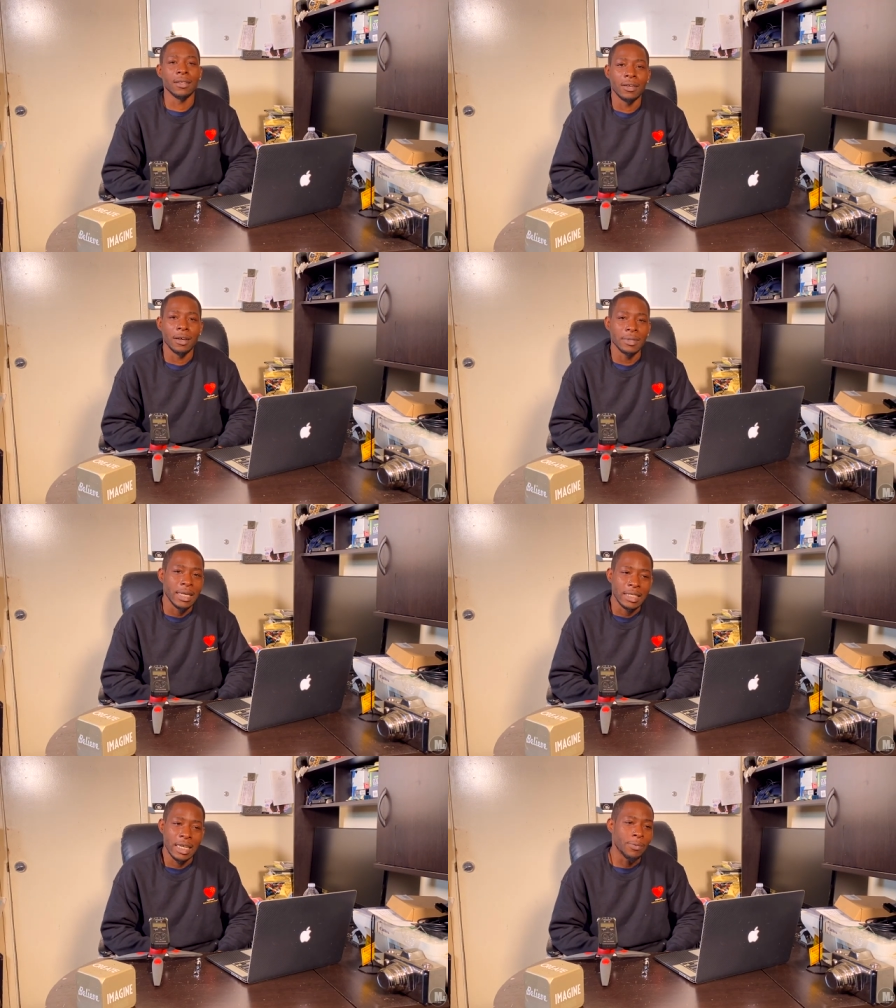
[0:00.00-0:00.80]
You know what I'm saying?
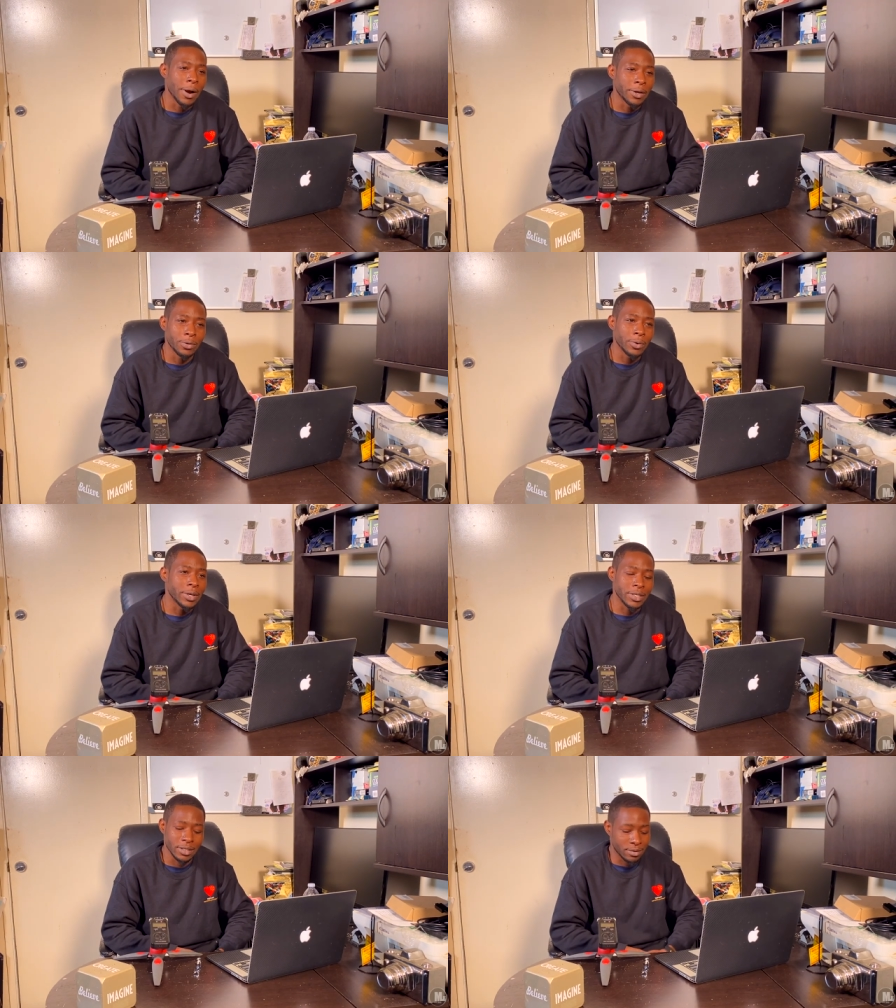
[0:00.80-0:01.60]
Just keep working through
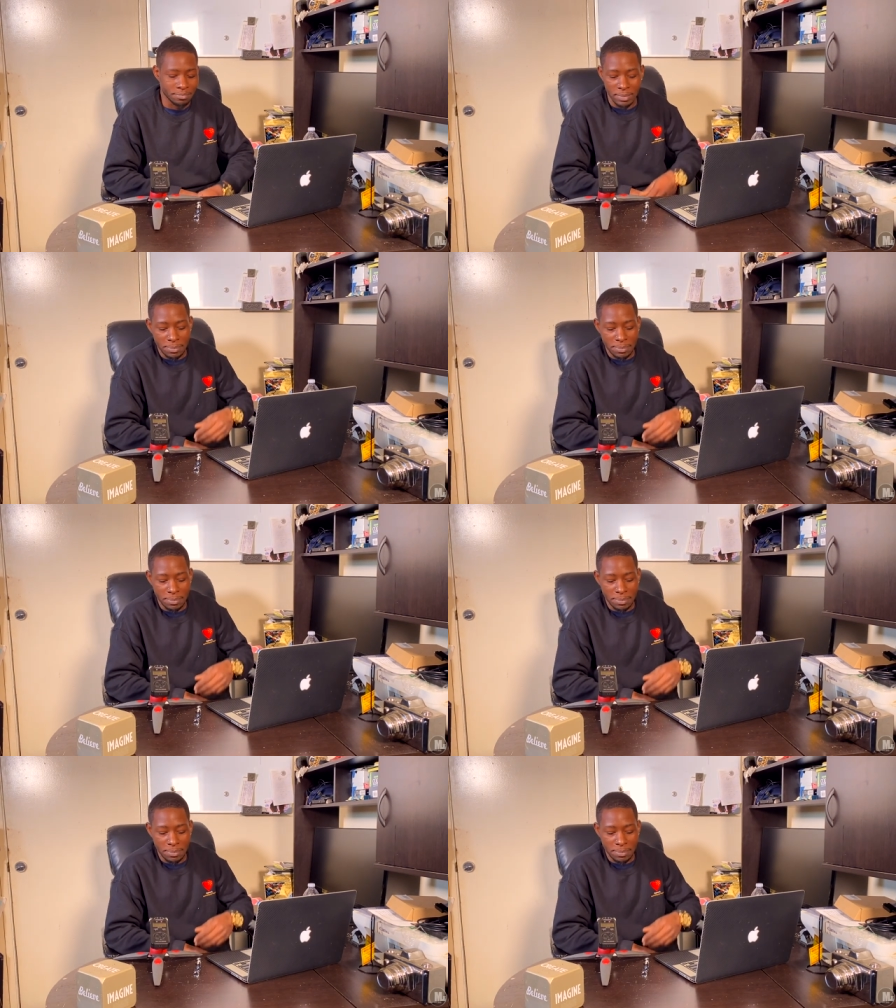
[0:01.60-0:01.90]
it. Just be